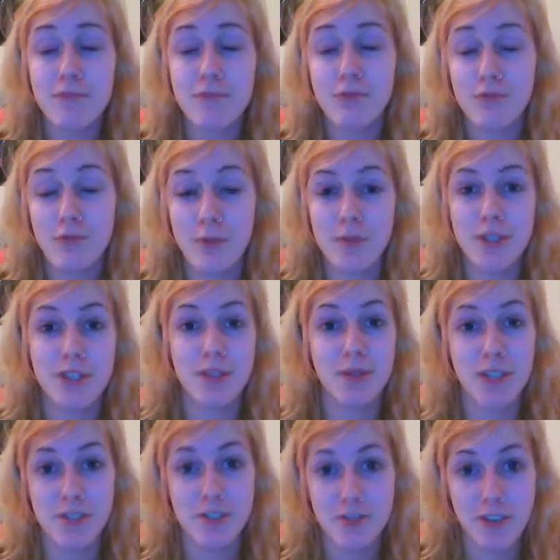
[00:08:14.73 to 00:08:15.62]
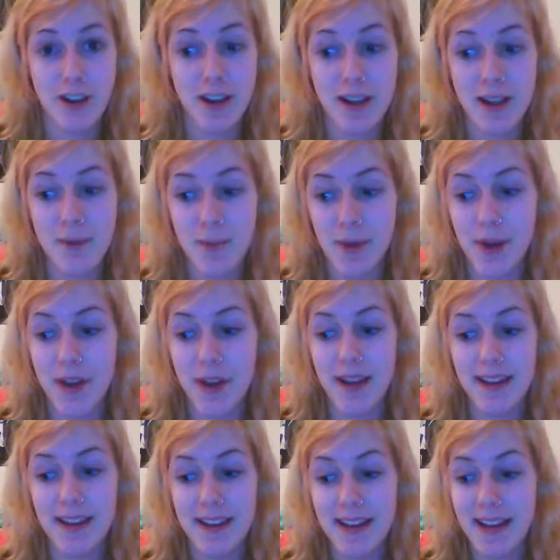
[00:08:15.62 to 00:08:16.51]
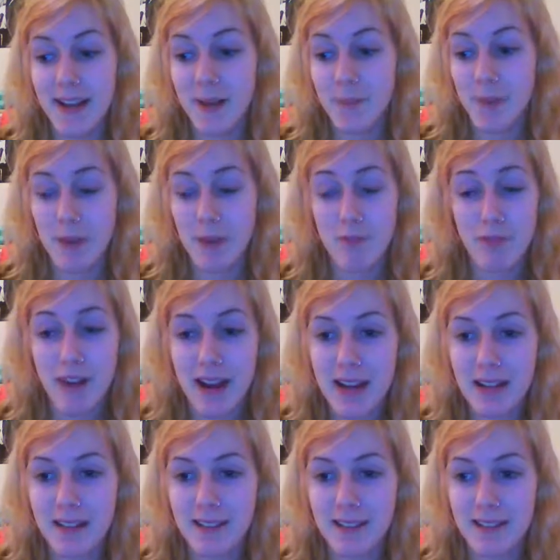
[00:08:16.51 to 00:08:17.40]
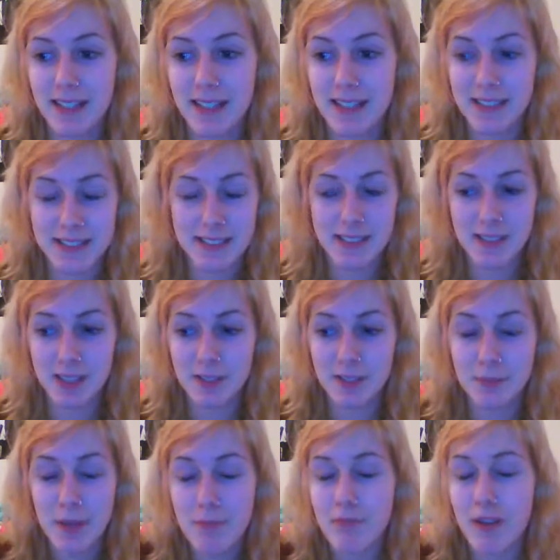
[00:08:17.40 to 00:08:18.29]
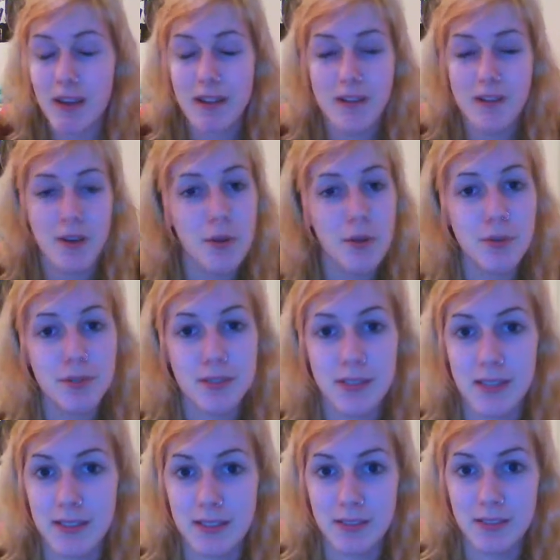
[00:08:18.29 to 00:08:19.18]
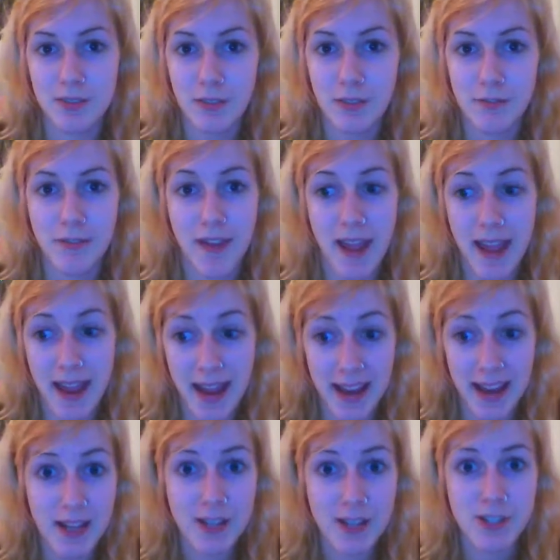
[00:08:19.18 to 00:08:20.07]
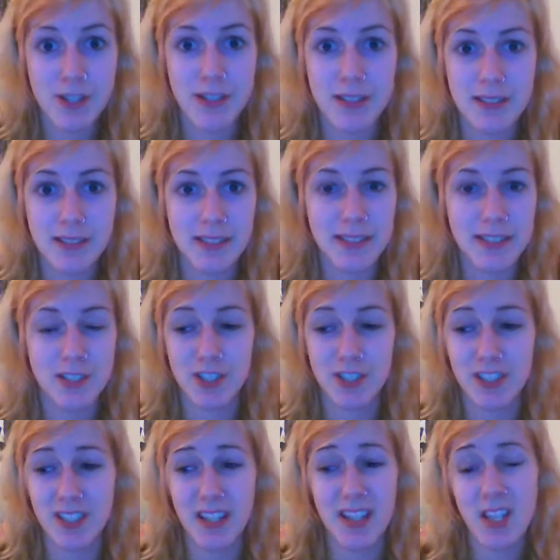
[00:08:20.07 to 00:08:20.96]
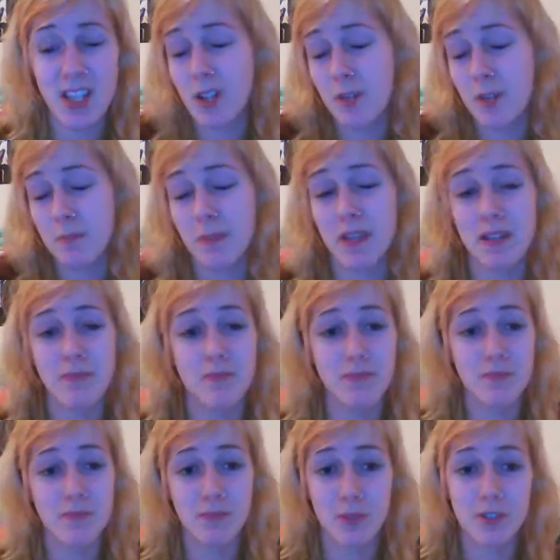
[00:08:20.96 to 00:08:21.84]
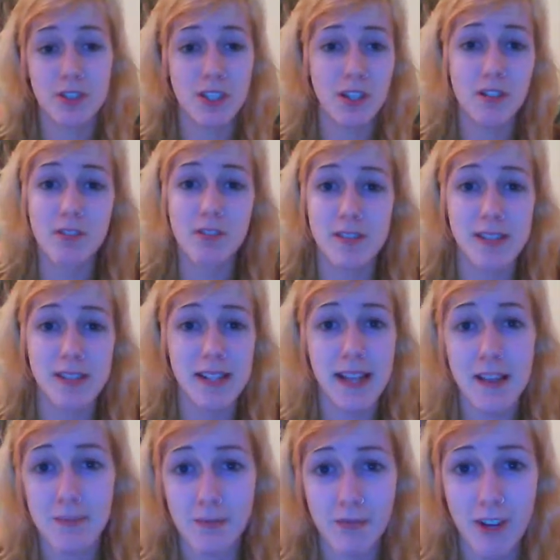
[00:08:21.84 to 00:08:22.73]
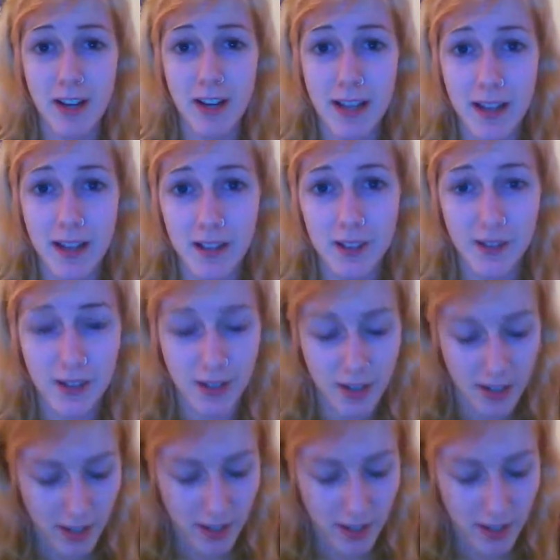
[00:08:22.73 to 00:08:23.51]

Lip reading: promise you I try, but my brain, it's because my brain knows that it's not for ages. It's just like, you could be watching Ocean's 11 right now.